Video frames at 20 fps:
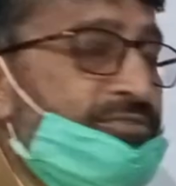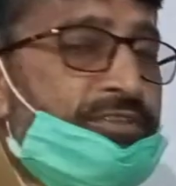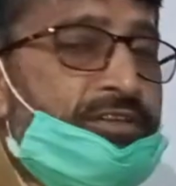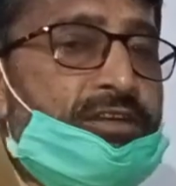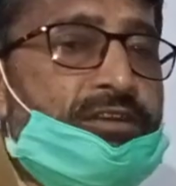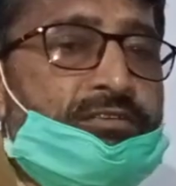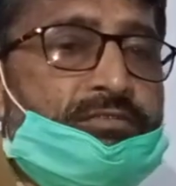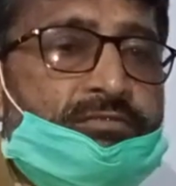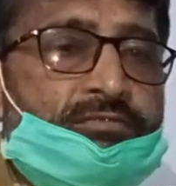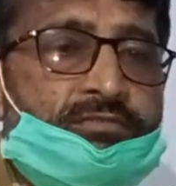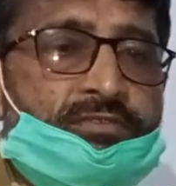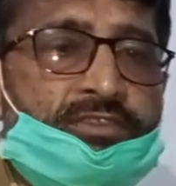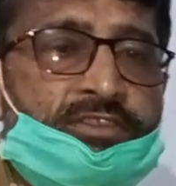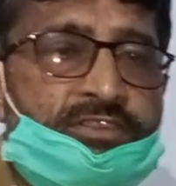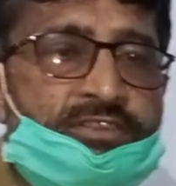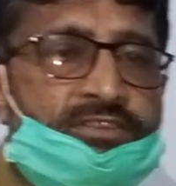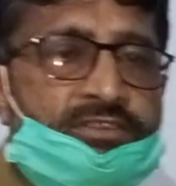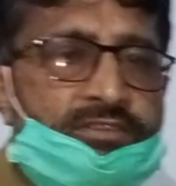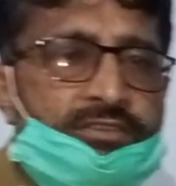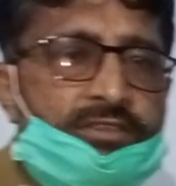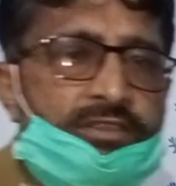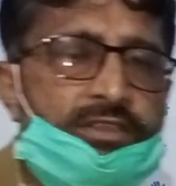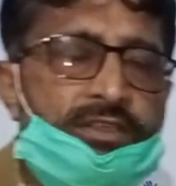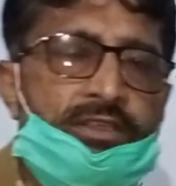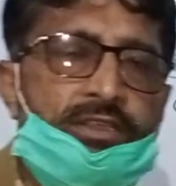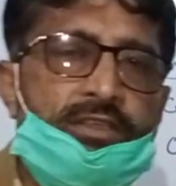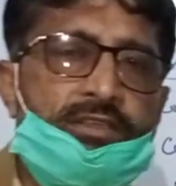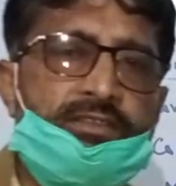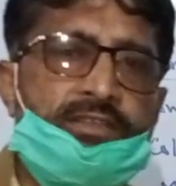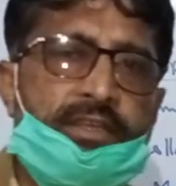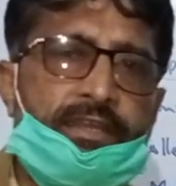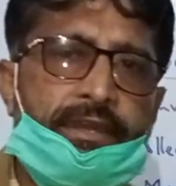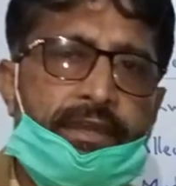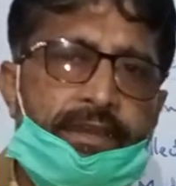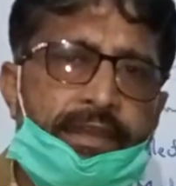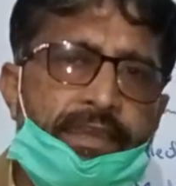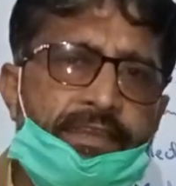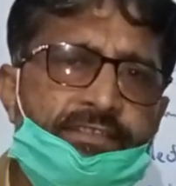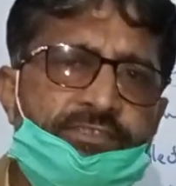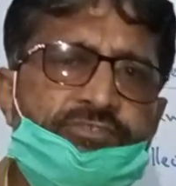noun here. The
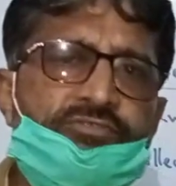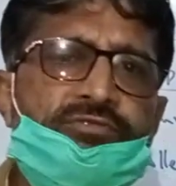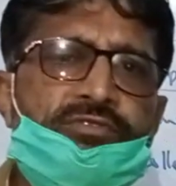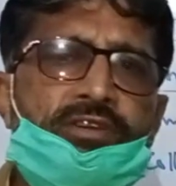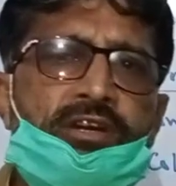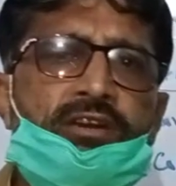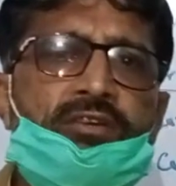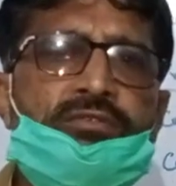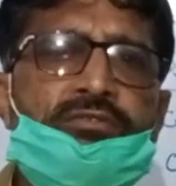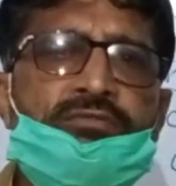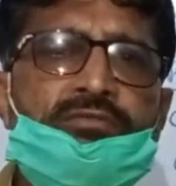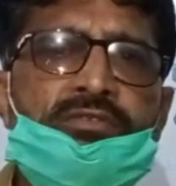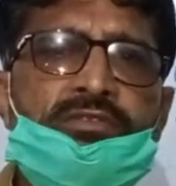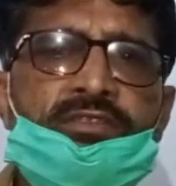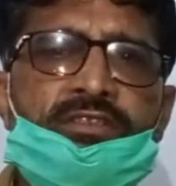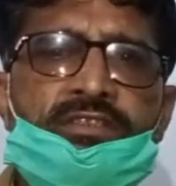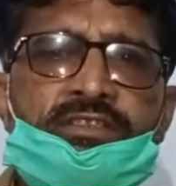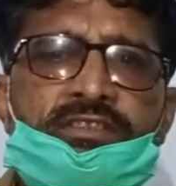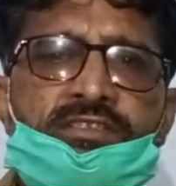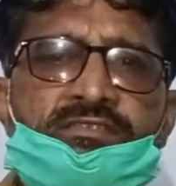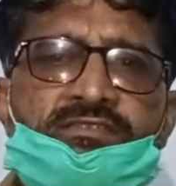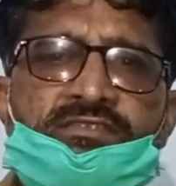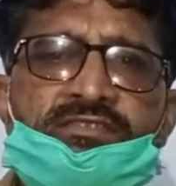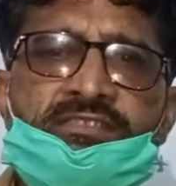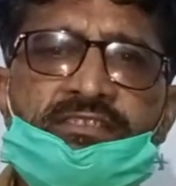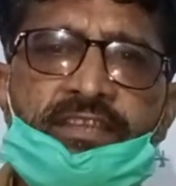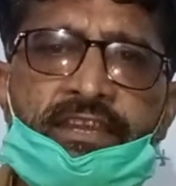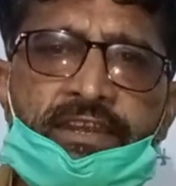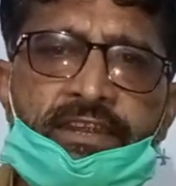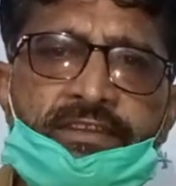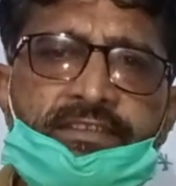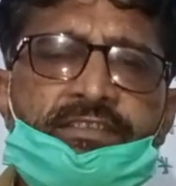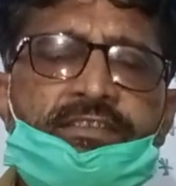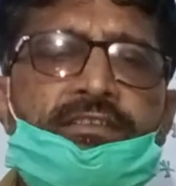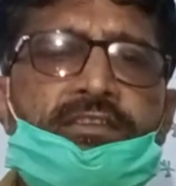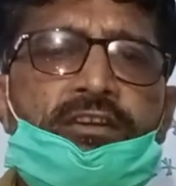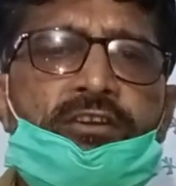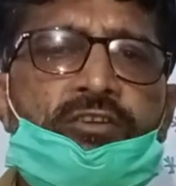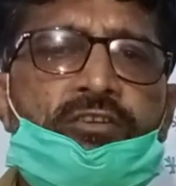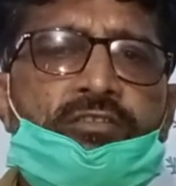collective noun is that
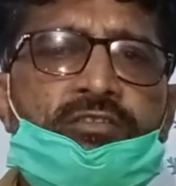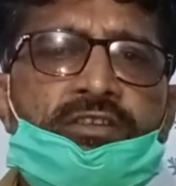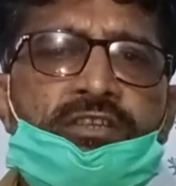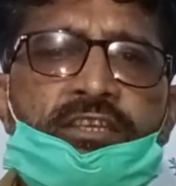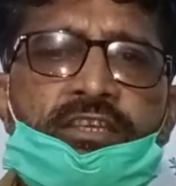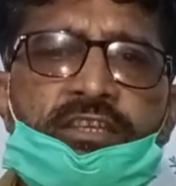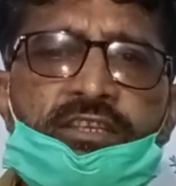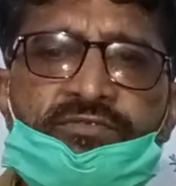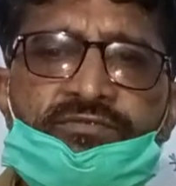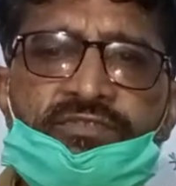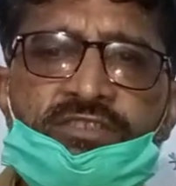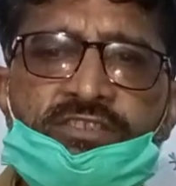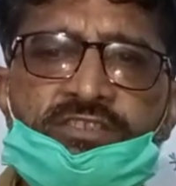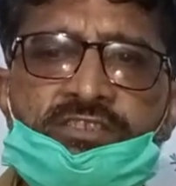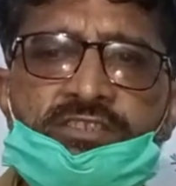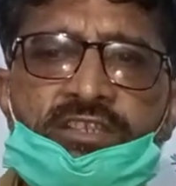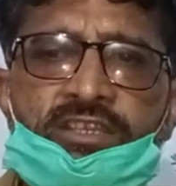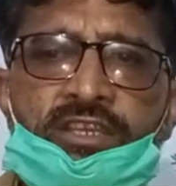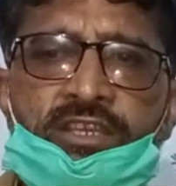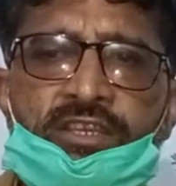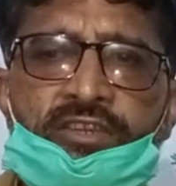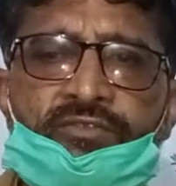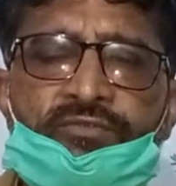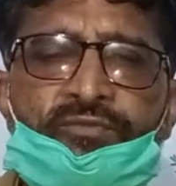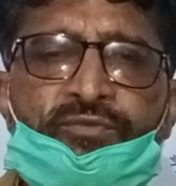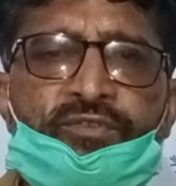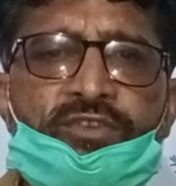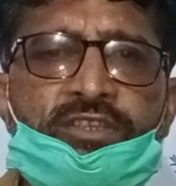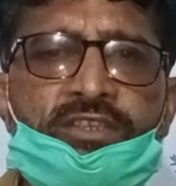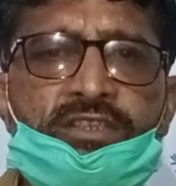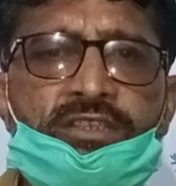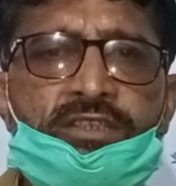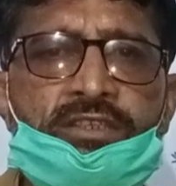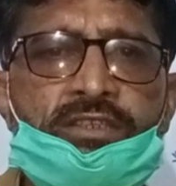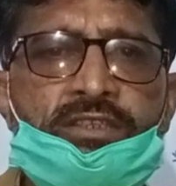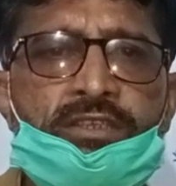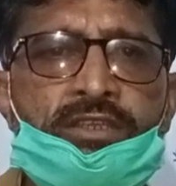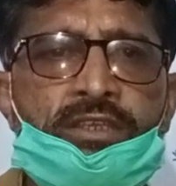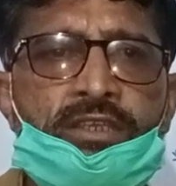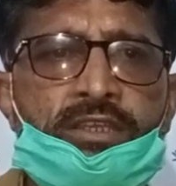noun in which
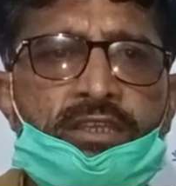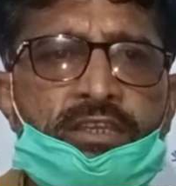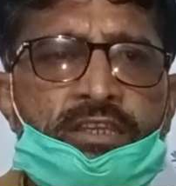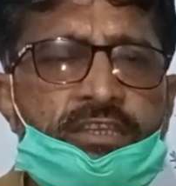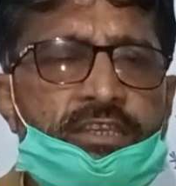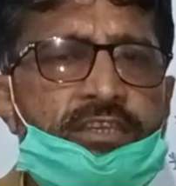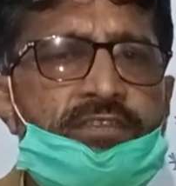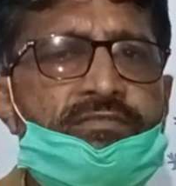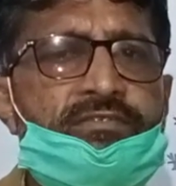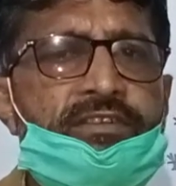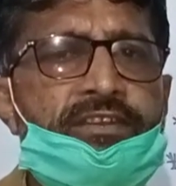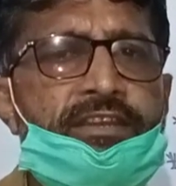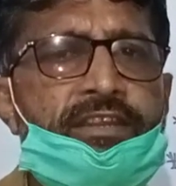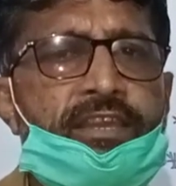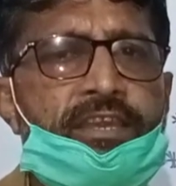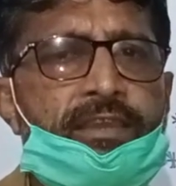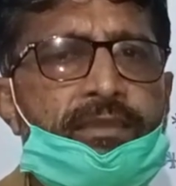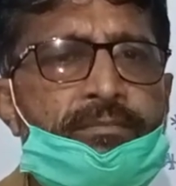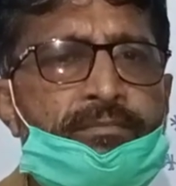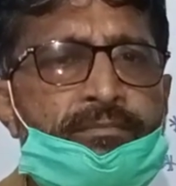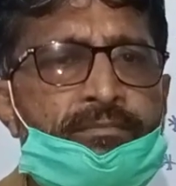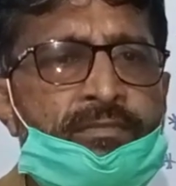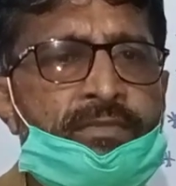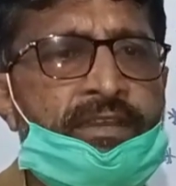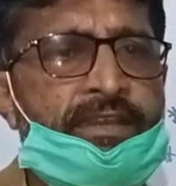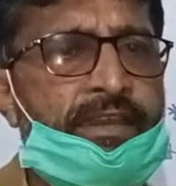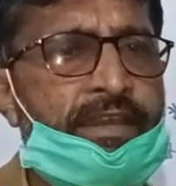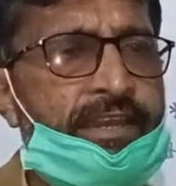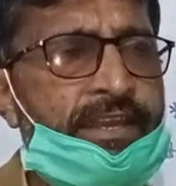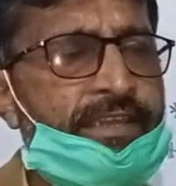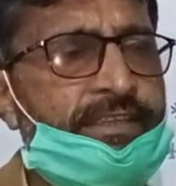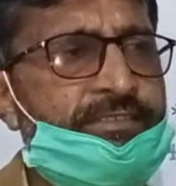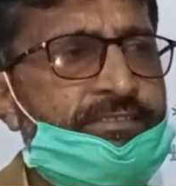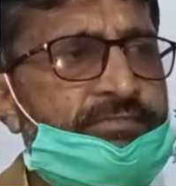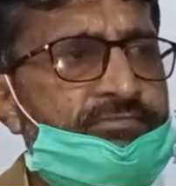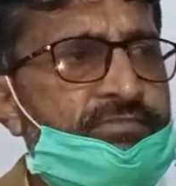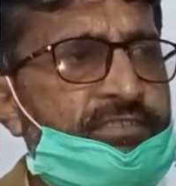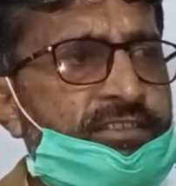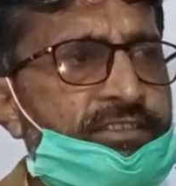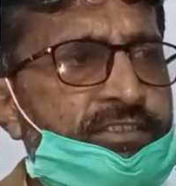we give name
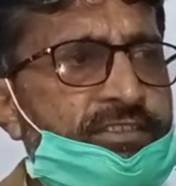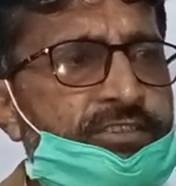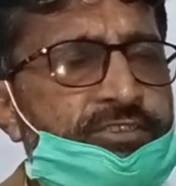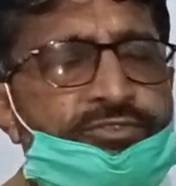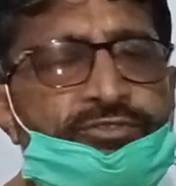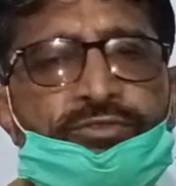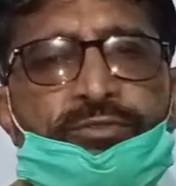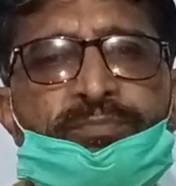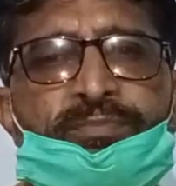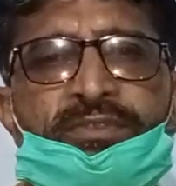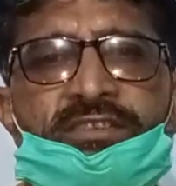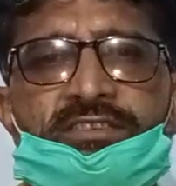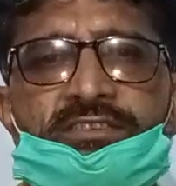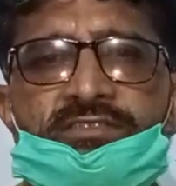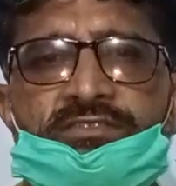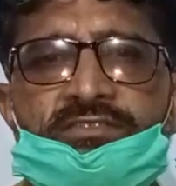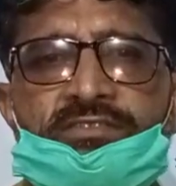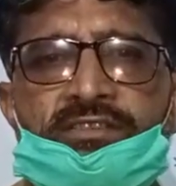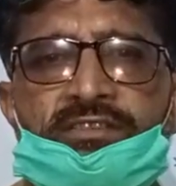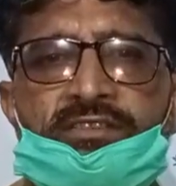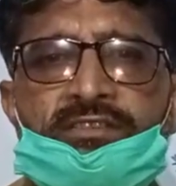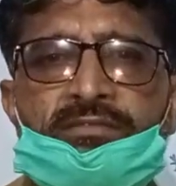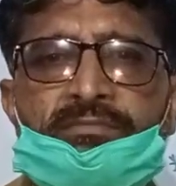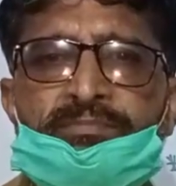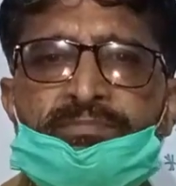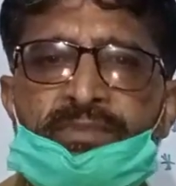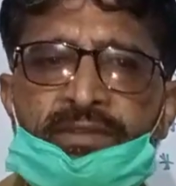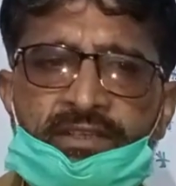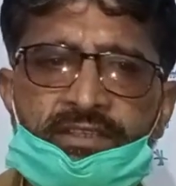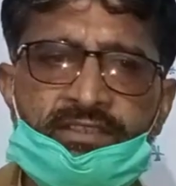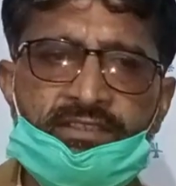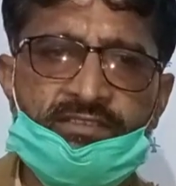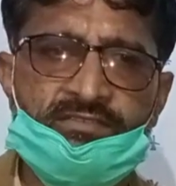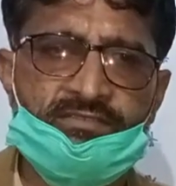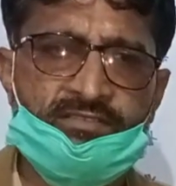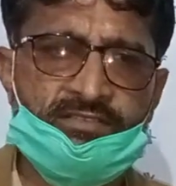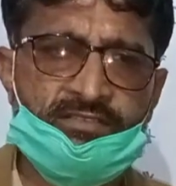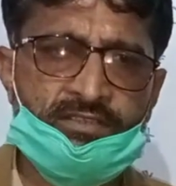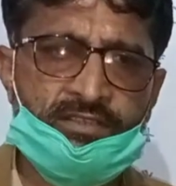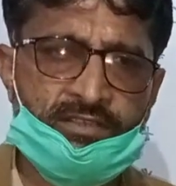collectively to person,
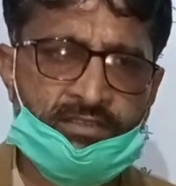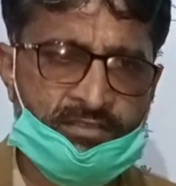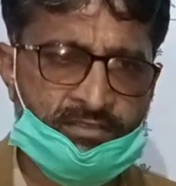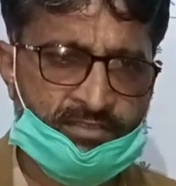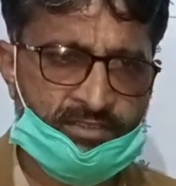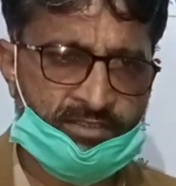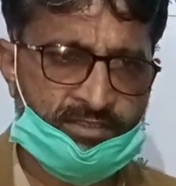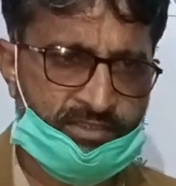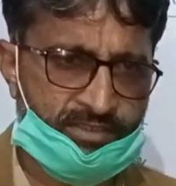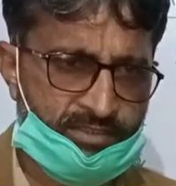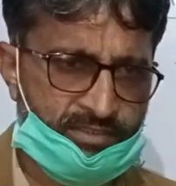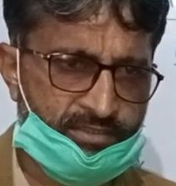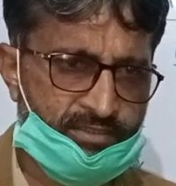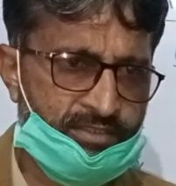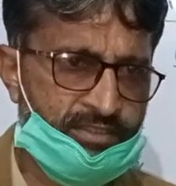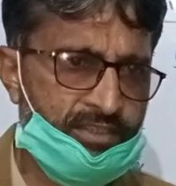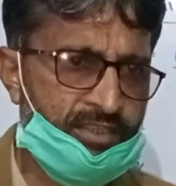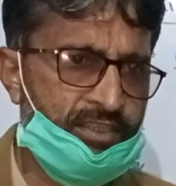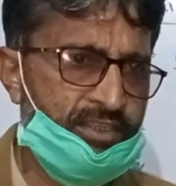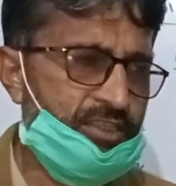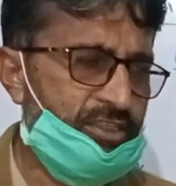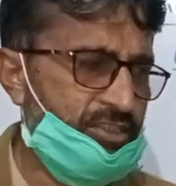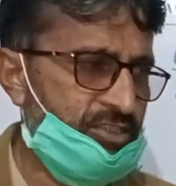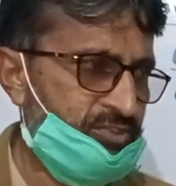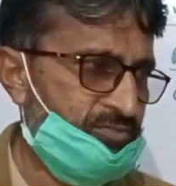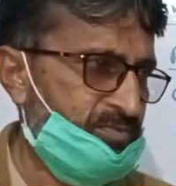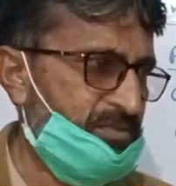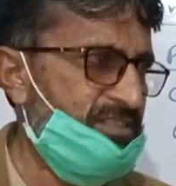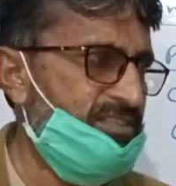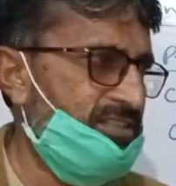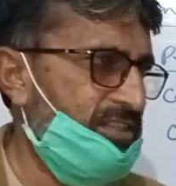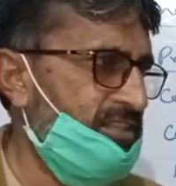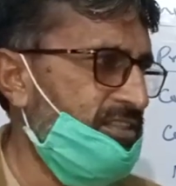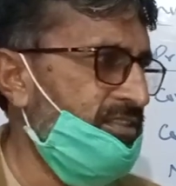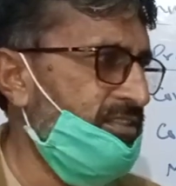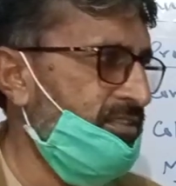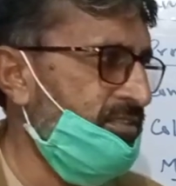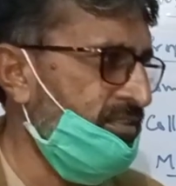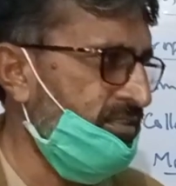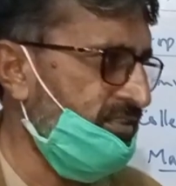place, or thing,
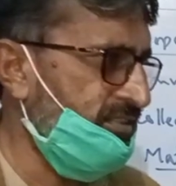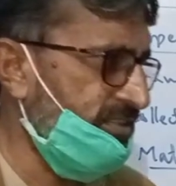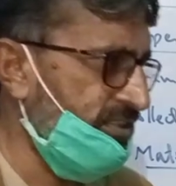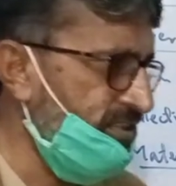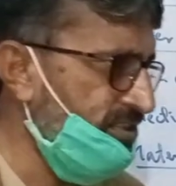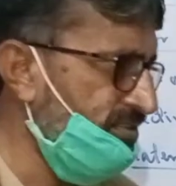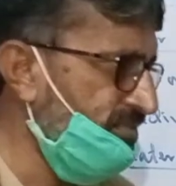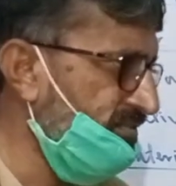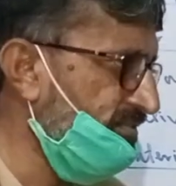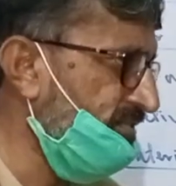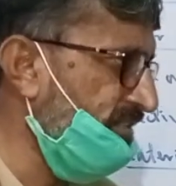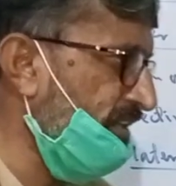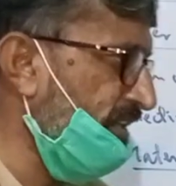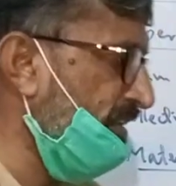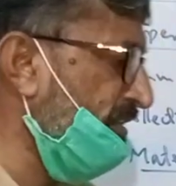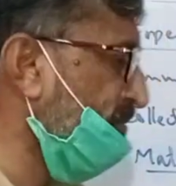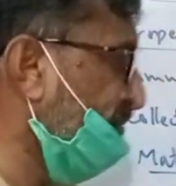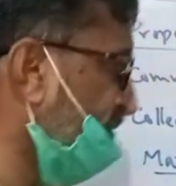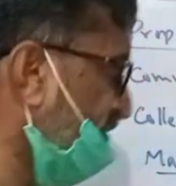especially the things and